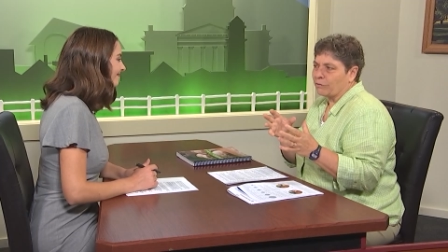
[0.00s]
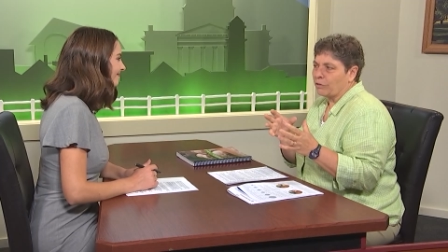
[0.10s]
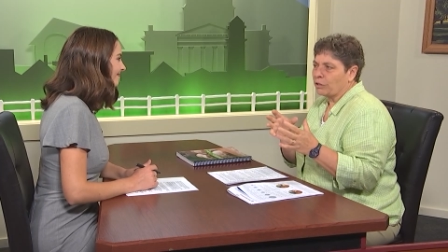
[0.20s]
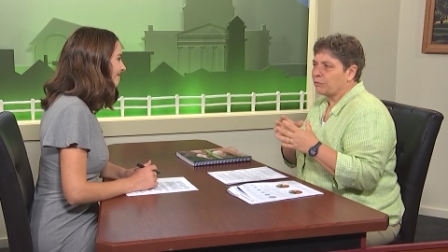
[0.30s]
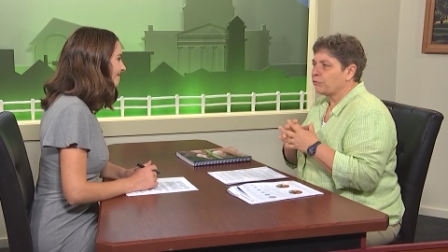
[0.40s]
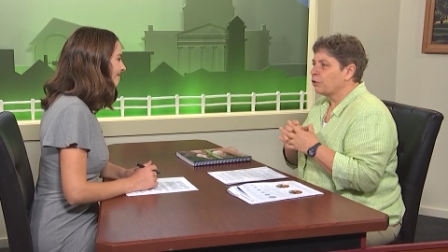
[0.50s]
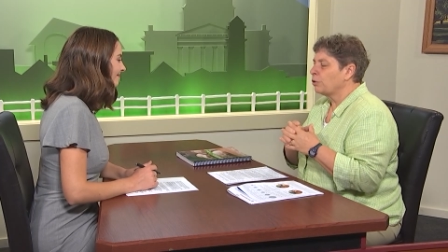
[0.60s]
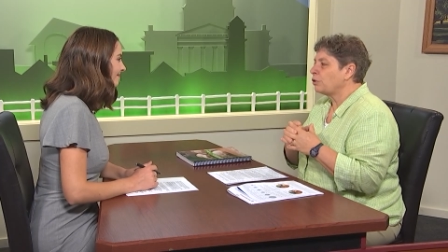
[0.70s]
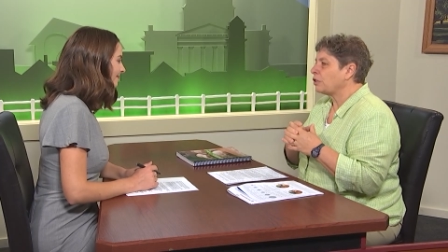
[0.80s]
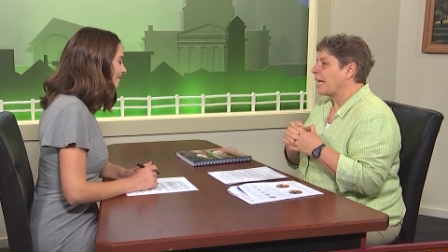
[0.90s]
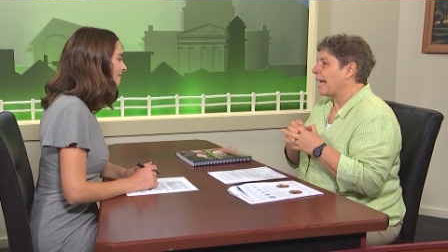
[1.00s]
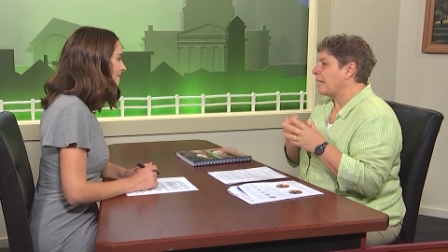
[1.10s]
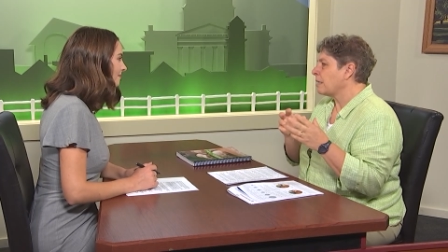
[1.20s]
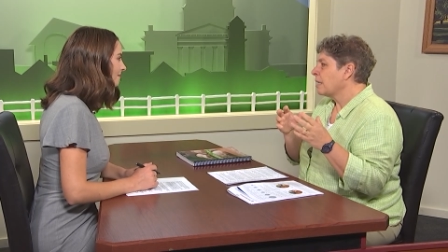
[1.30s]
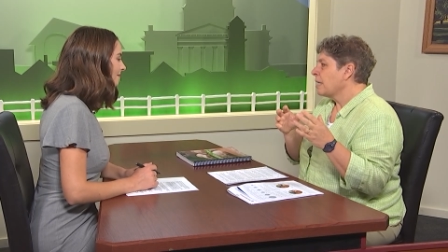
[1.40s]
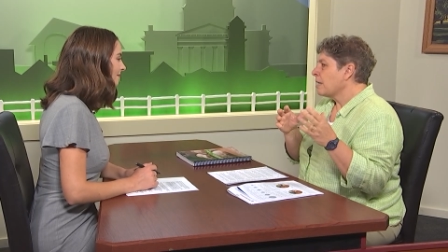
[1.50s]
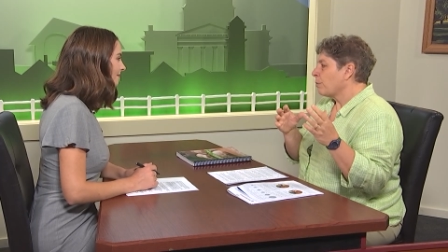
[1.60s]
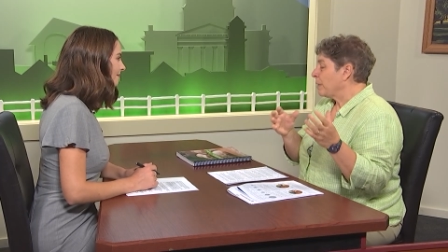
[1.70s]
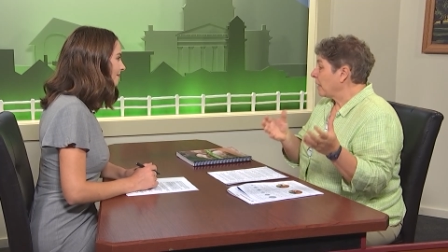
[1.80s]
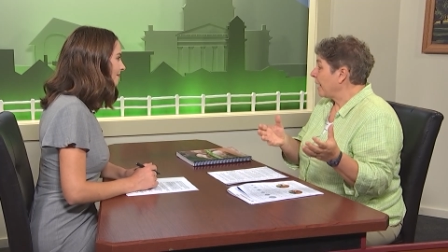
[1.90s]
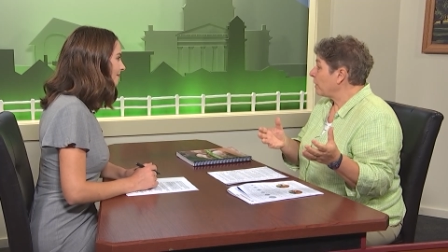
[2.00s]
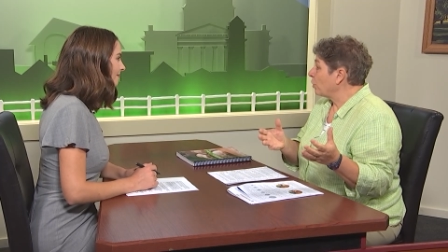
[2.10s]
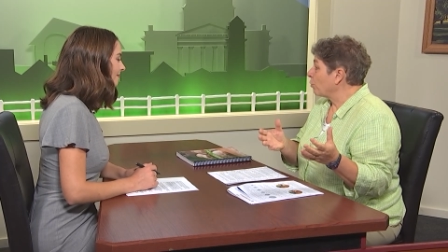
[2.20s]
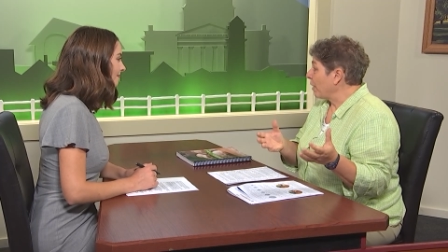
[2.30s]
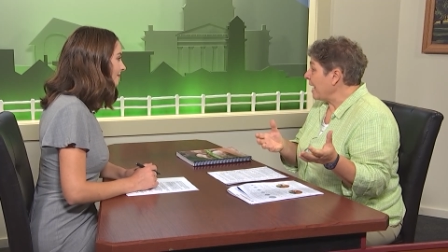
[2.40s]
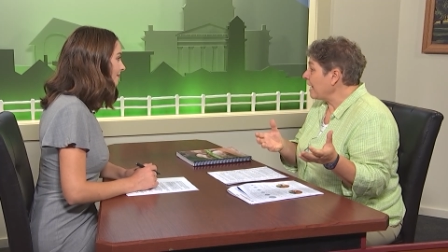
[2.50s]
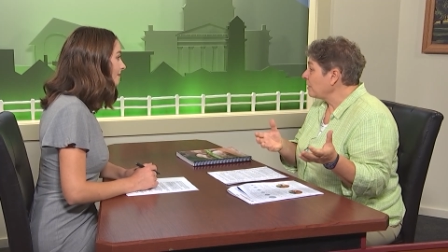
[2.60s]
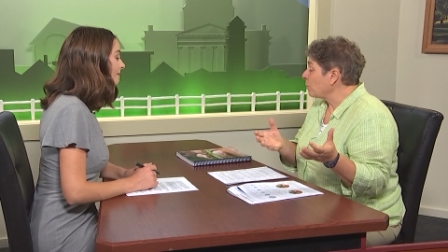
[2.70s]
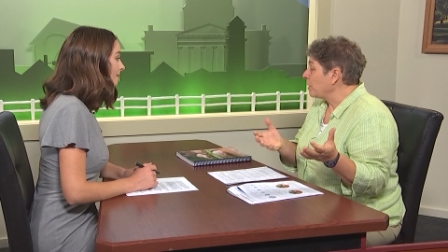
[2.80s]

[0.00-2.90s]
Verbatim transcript: diverse fruits and we like grains.